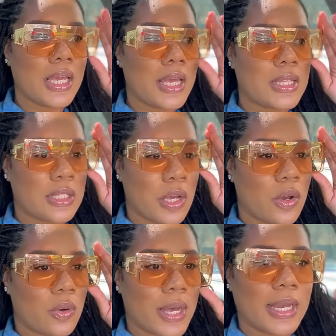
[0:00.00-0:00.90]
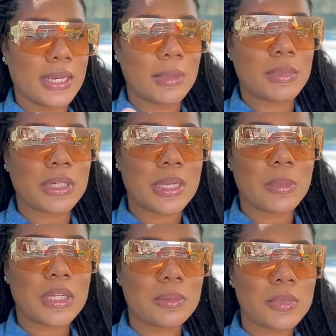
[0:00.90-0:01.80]
and so I got him an
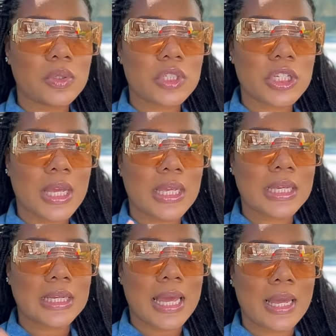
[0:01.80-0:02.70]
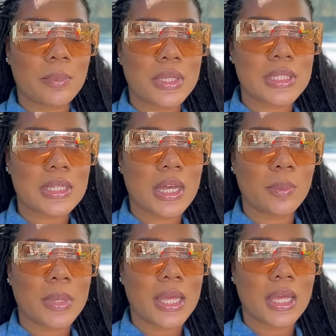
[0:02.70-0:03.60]
M&M milkshake and I picked up
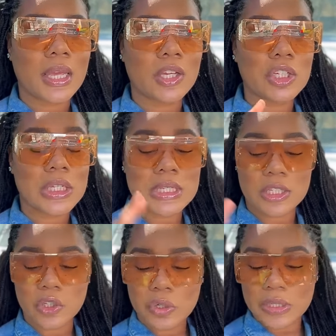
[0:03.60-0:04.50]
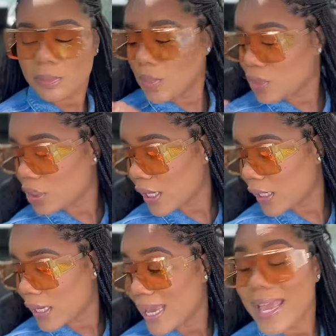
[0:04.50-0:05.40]
a cookies and cream milkshake
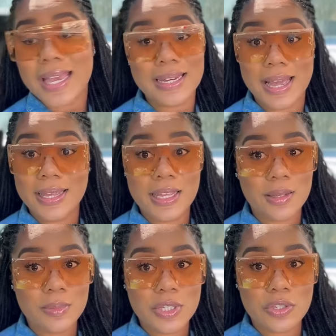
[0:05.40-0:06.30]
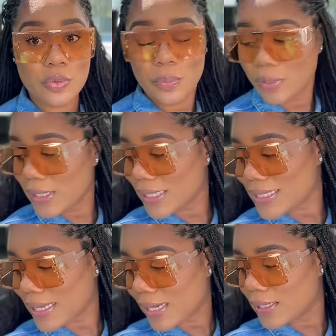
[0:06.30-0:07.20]
and I am super
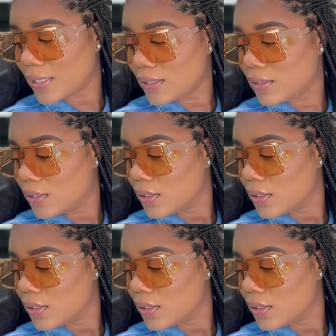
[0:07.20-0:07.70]
excited